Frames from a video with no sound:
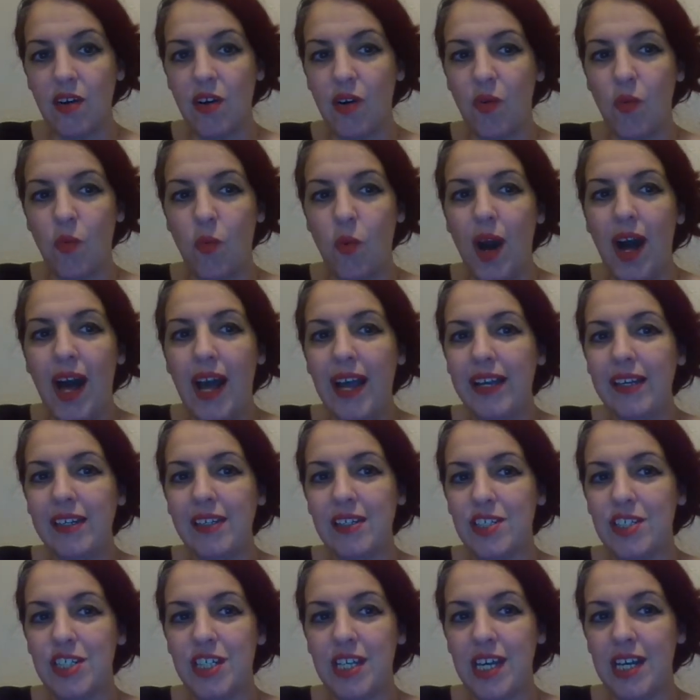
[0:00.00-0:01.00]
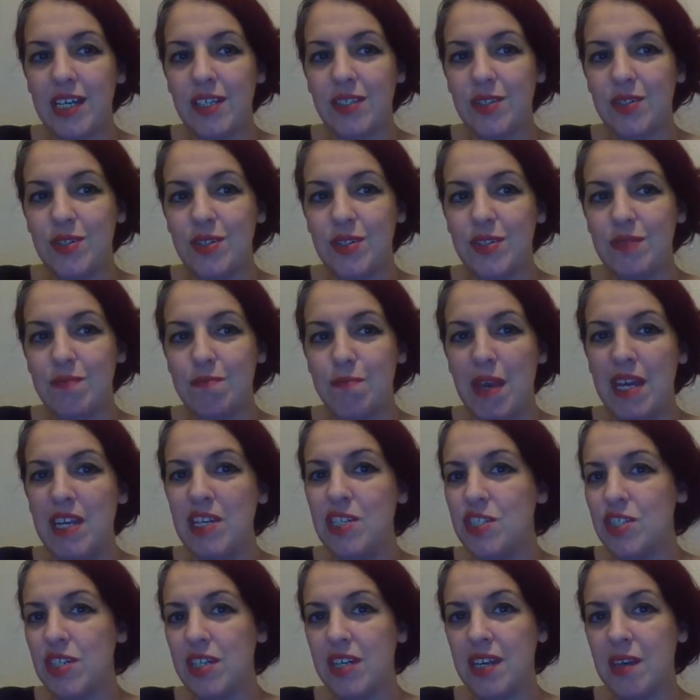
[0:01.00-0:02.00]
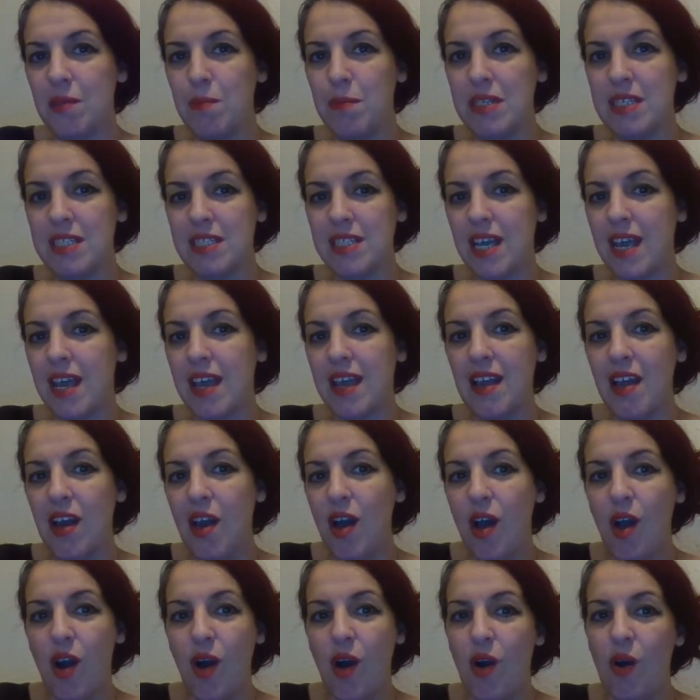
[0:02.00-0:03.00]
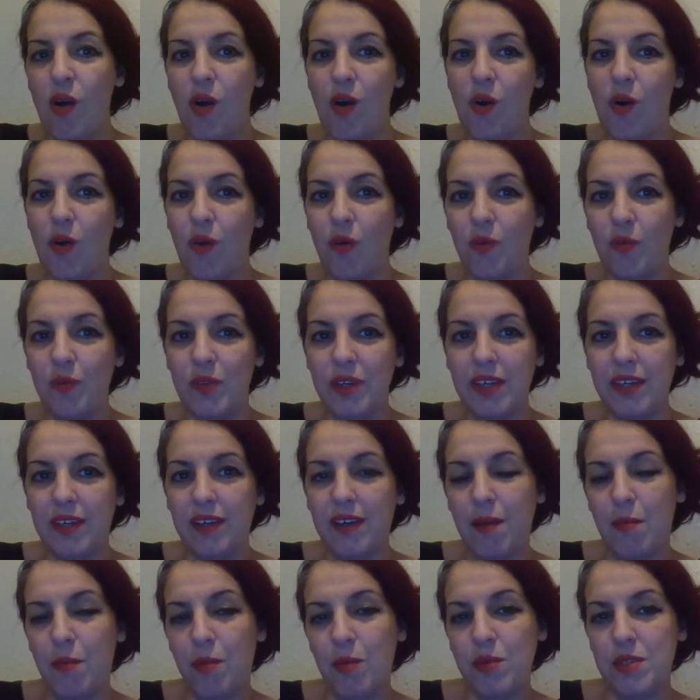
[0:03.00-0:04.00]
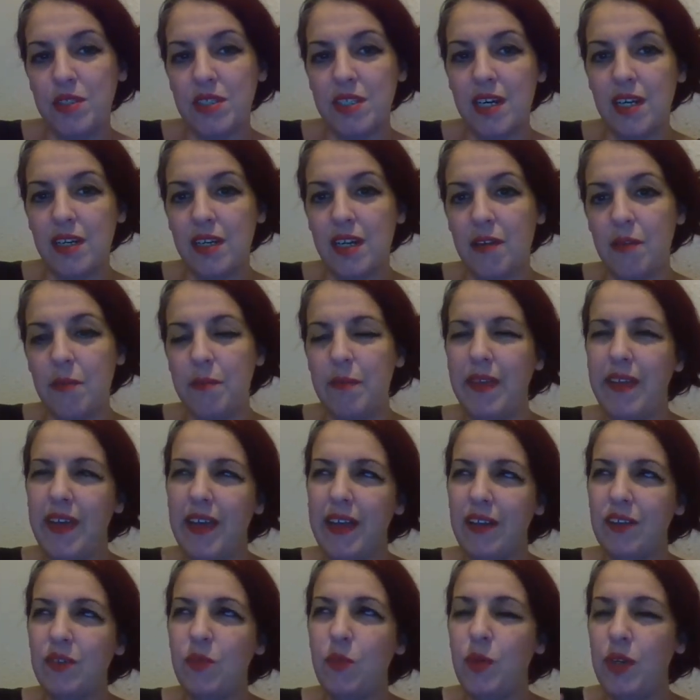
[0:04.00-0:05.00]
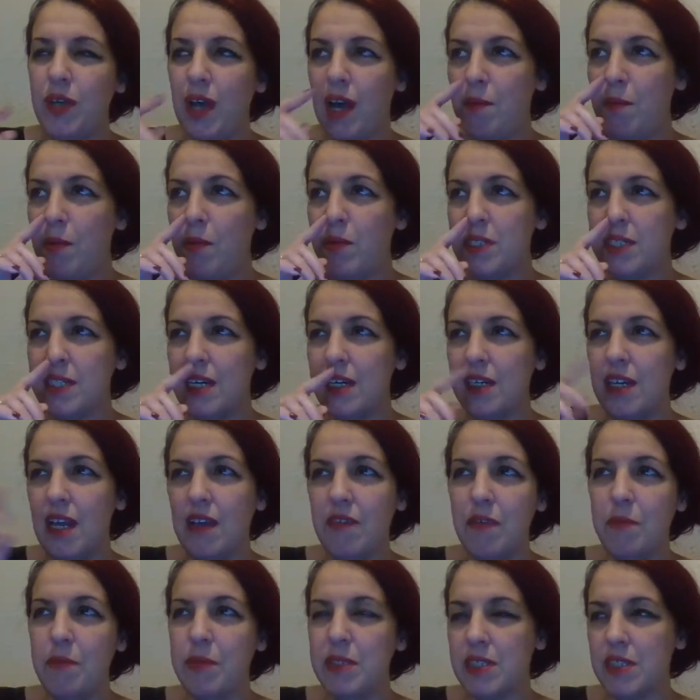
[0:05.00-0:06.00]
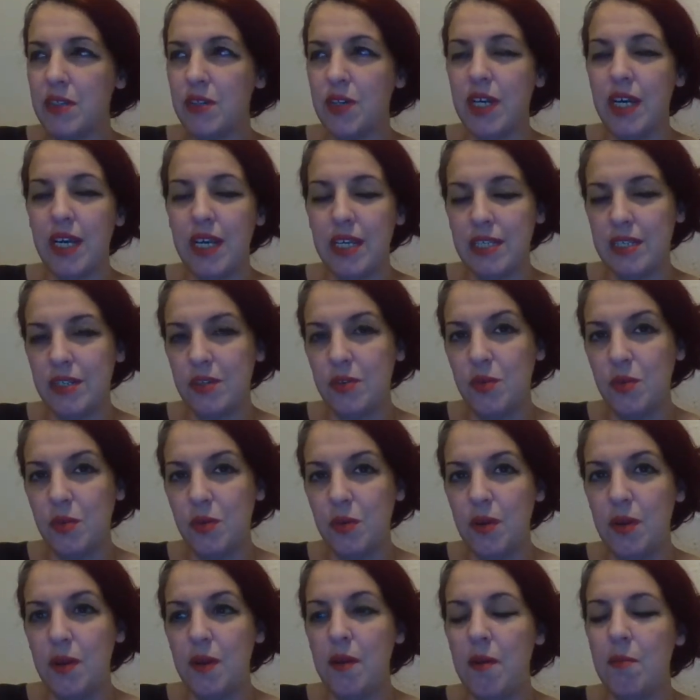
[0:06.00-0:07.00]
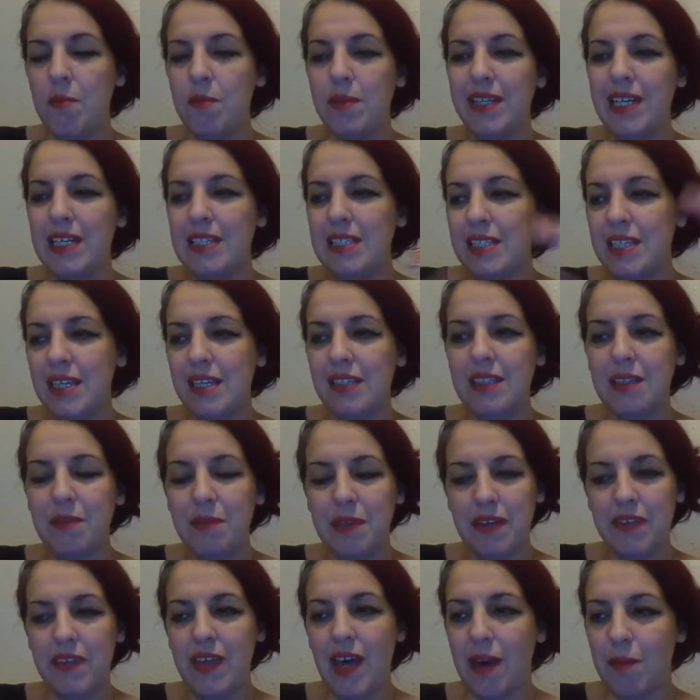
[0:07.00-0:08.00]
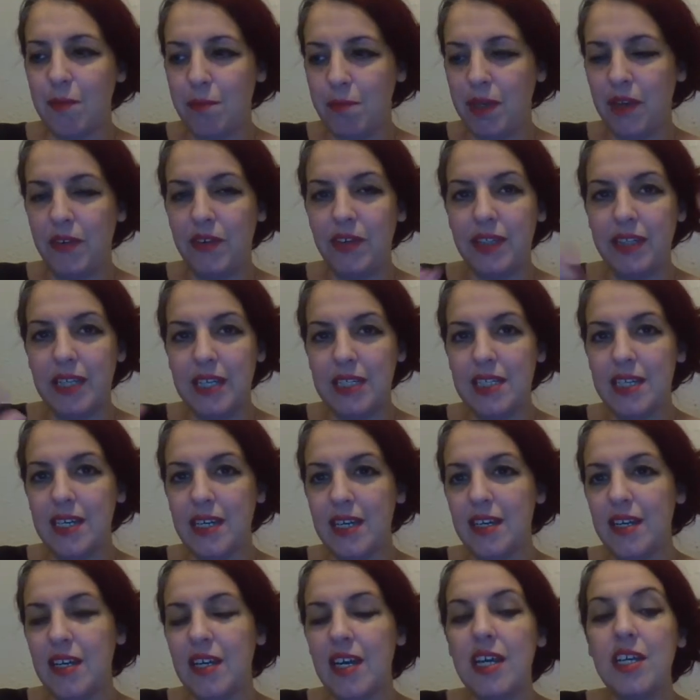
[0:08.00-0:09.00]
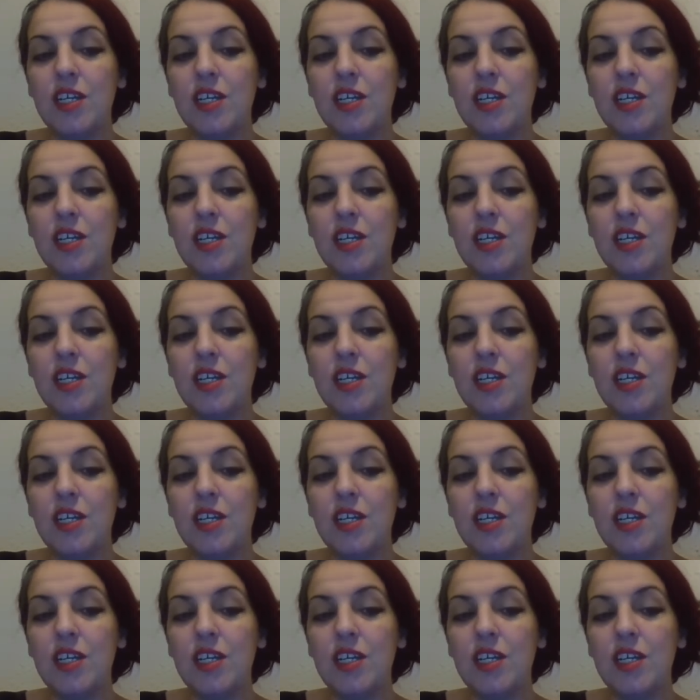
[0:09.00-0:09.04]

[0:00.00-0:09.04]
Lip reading: Why she has to mention him and say, "Oh, I'm always gonna love him." I'm always gonna love him. It's okay. It's cool. But that's it. Leave it at that. Period. That's it.